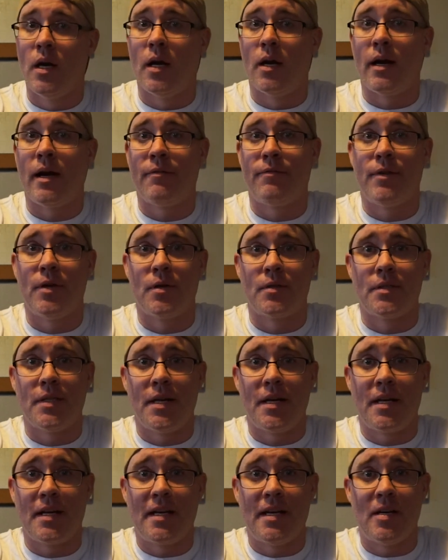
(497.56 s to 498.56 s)
All right, folks, there
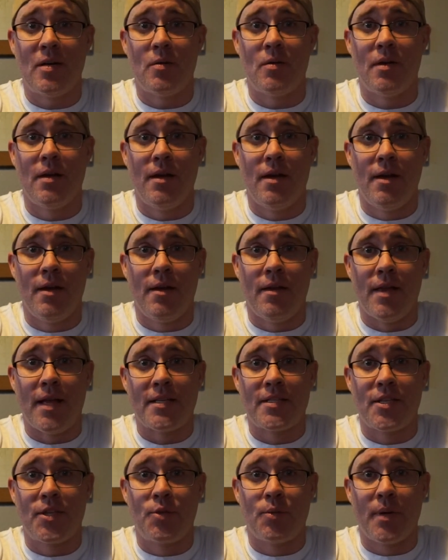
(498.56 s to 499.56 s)
you go.
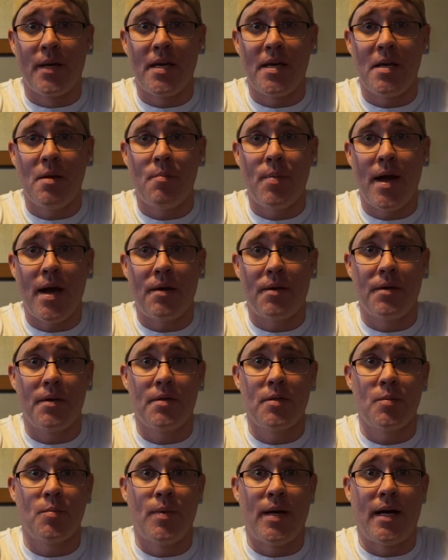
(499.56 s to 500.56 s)
That's three
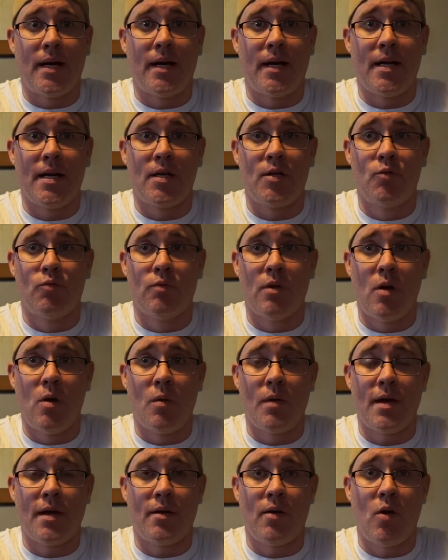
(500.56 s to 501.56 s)
powders by
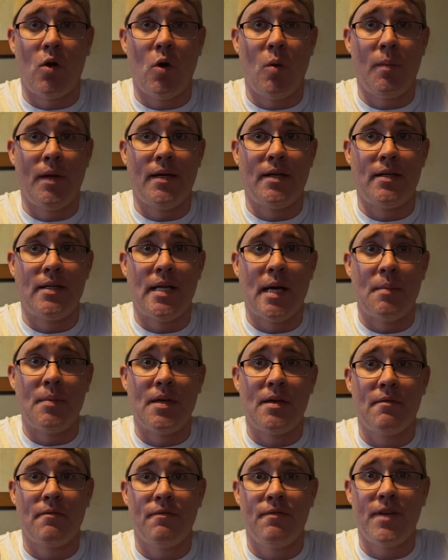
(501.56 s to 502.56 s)
Grown at Home and
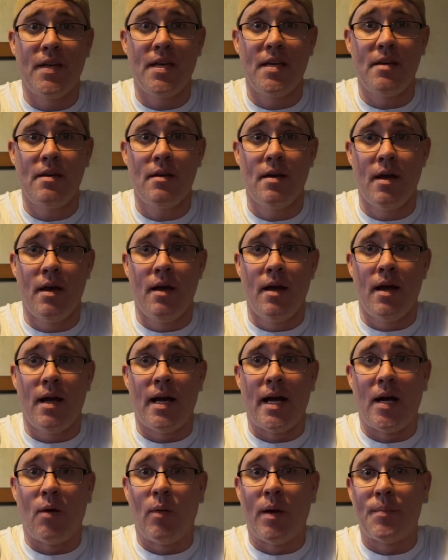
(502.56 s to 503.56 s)
WV.
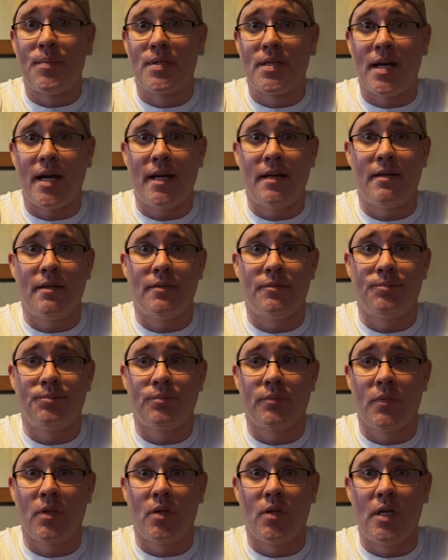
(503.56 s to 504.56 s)
Website,
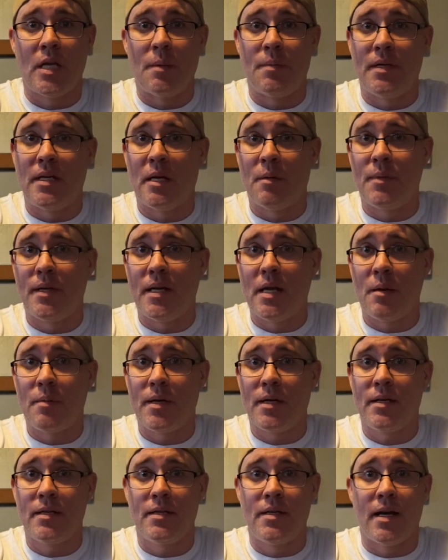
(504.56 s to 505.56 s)

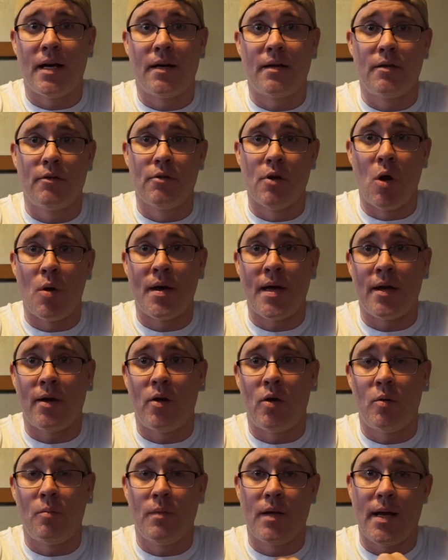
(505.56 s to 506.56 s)

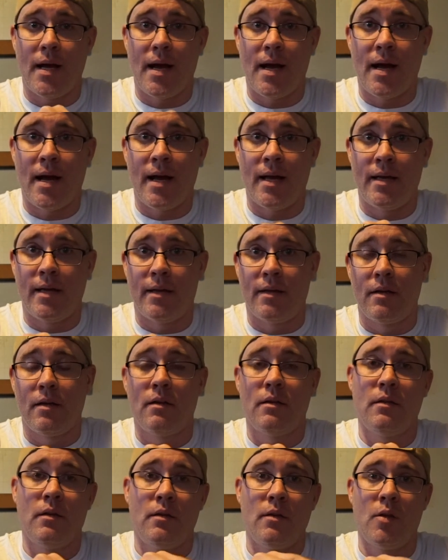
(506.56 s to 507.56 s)

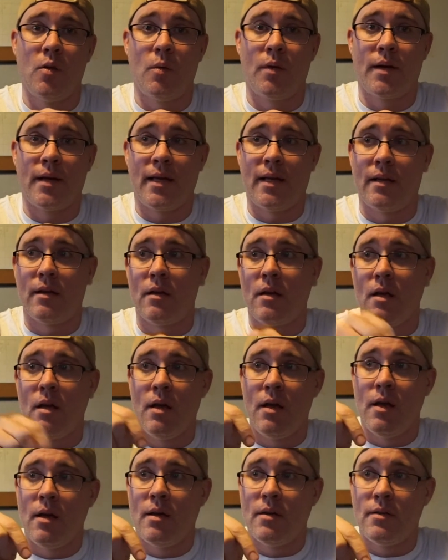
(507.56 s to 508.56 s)

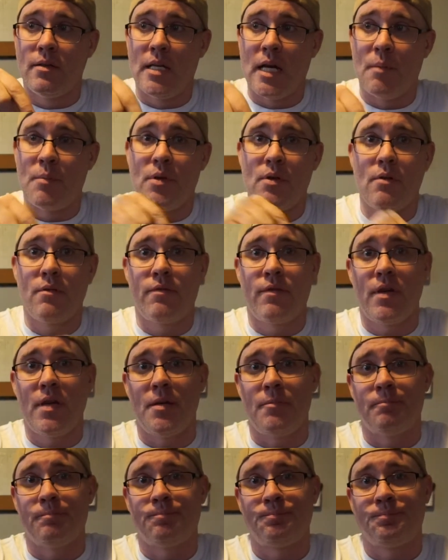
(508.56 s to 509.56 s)

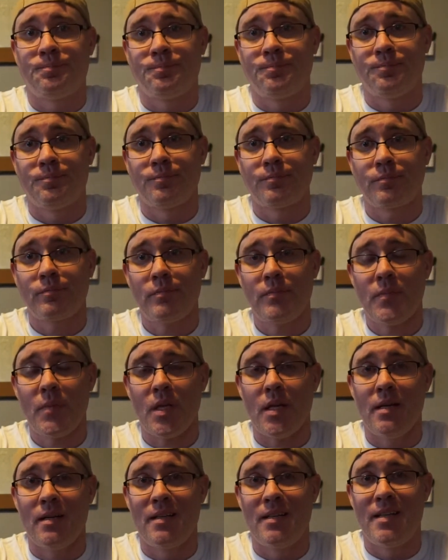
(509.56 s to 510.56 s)

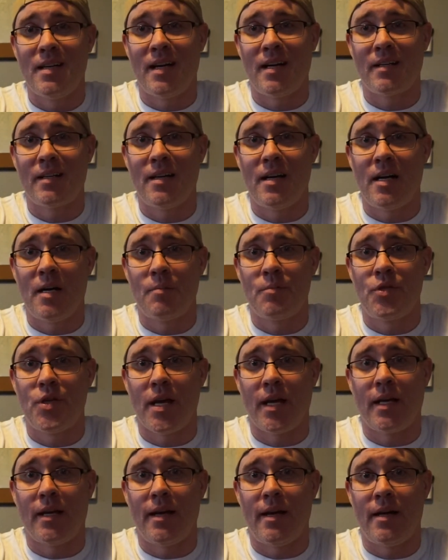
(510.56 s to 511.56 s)
www.grownathomein.com.
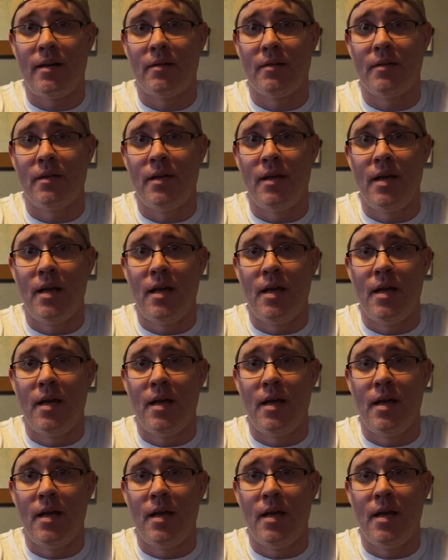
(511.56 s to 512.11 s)
Check it out.